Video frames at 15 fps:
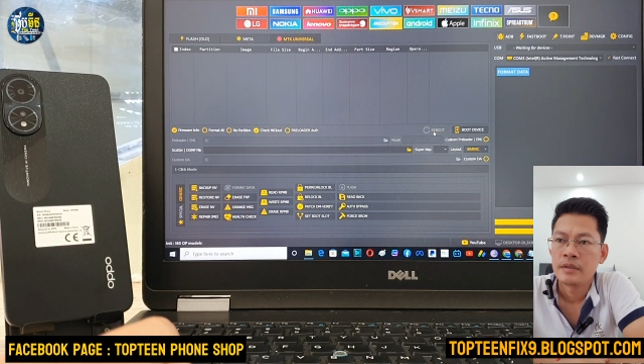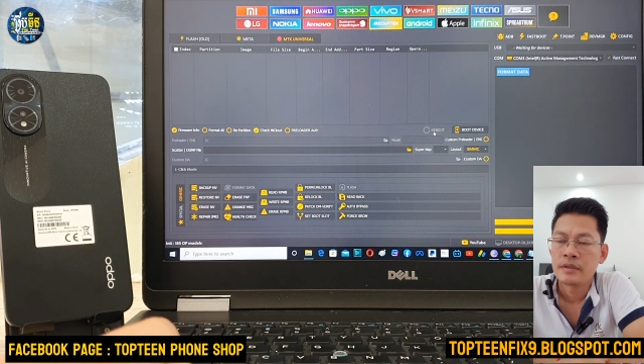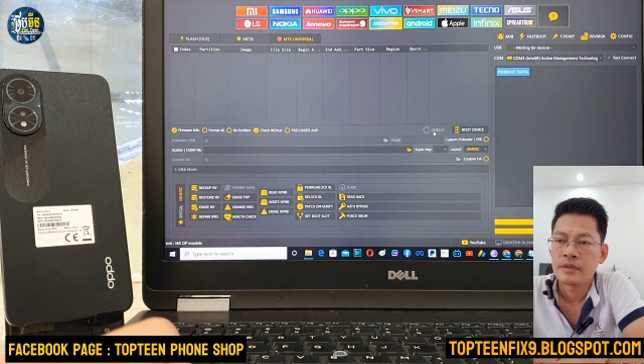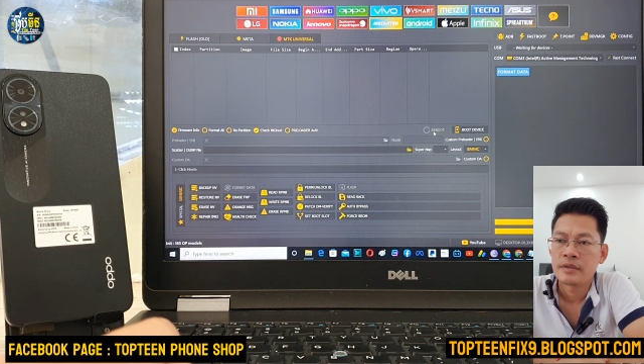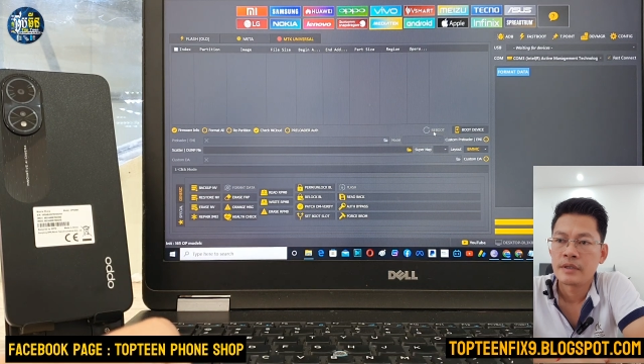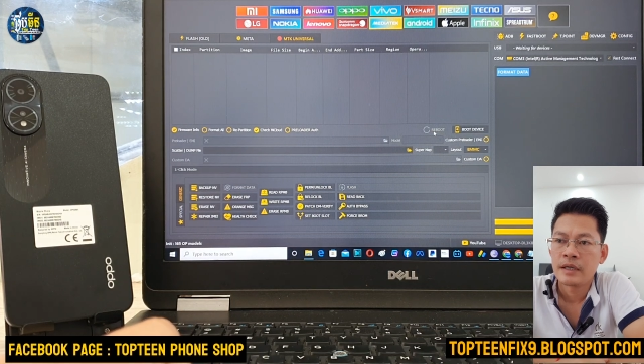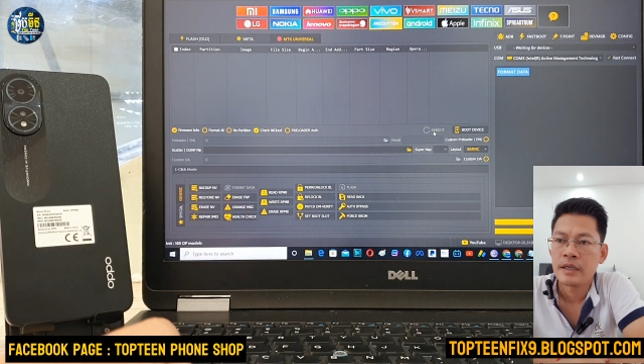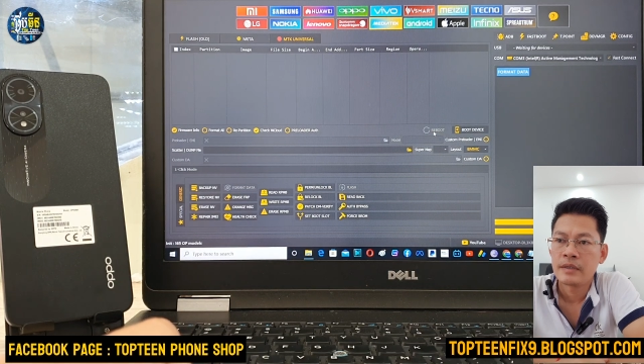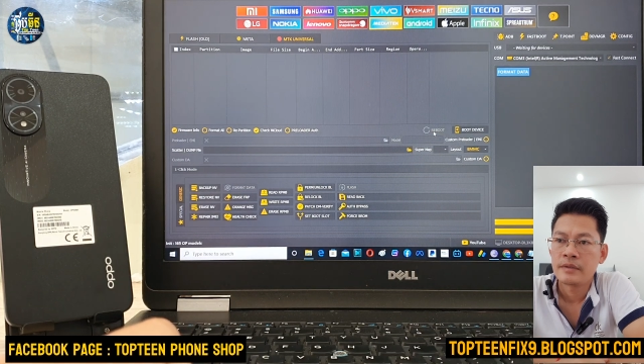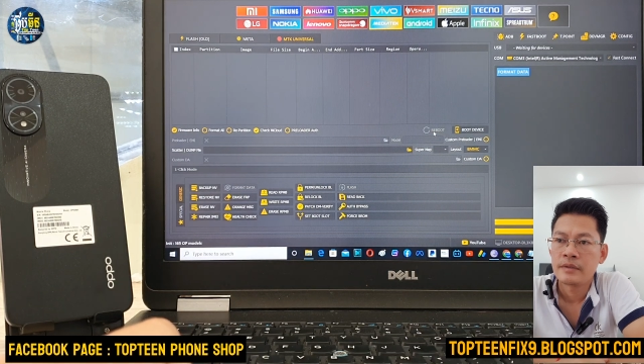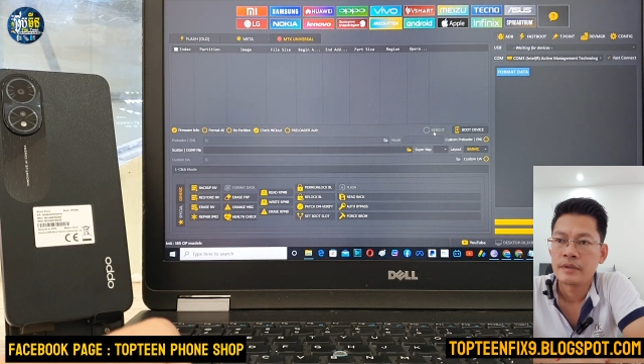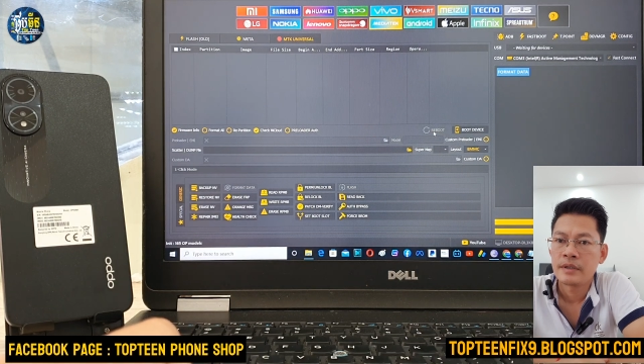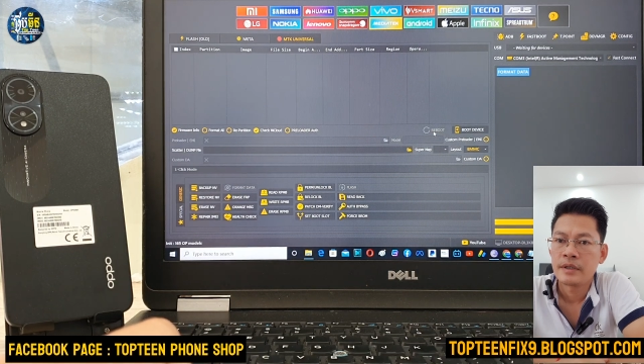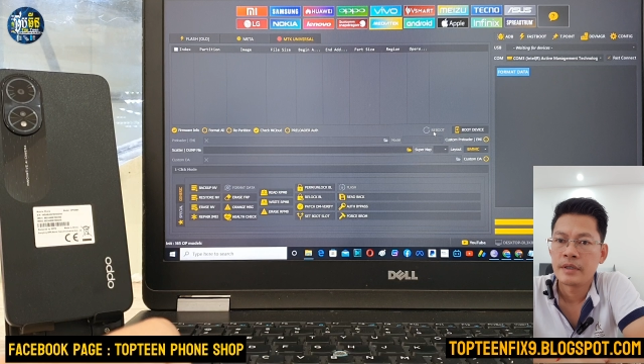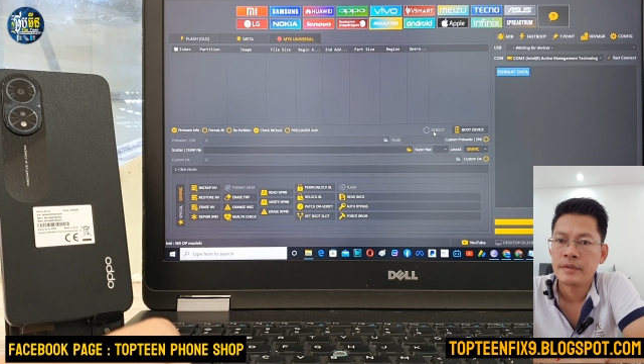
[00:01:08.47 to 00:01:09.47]
Start.
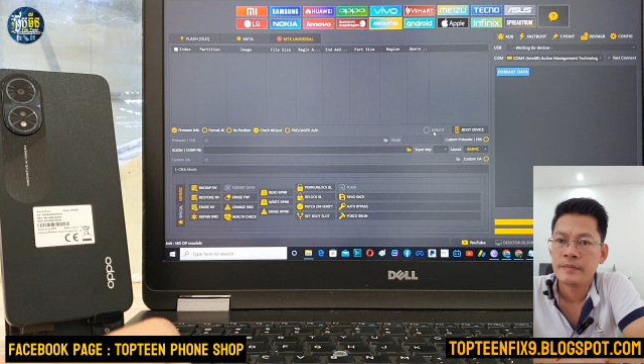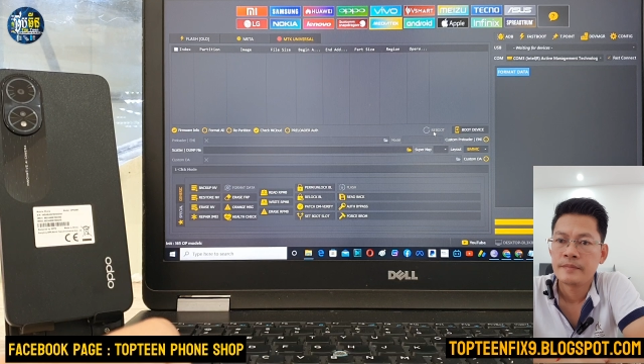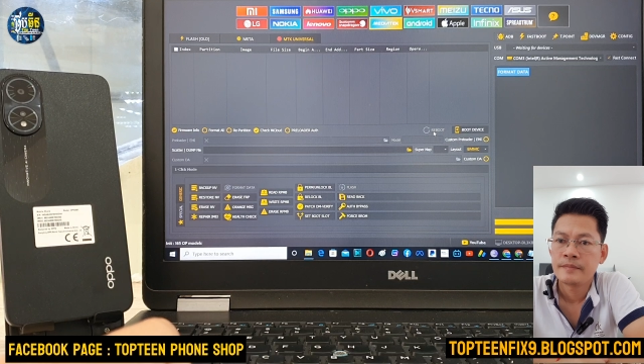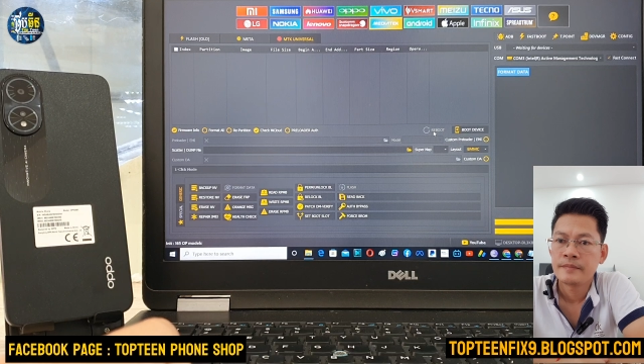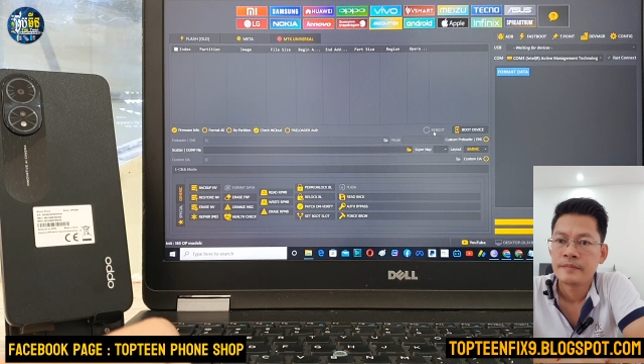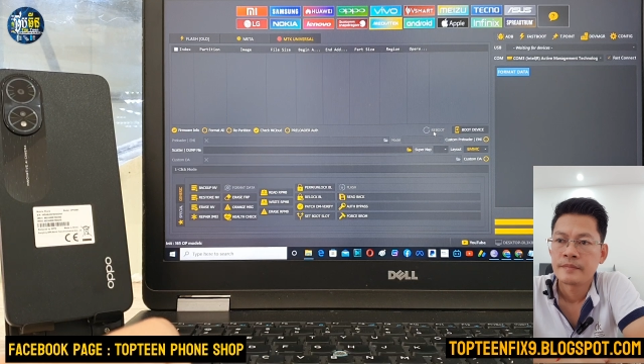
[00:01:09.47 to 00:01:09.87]
Okay.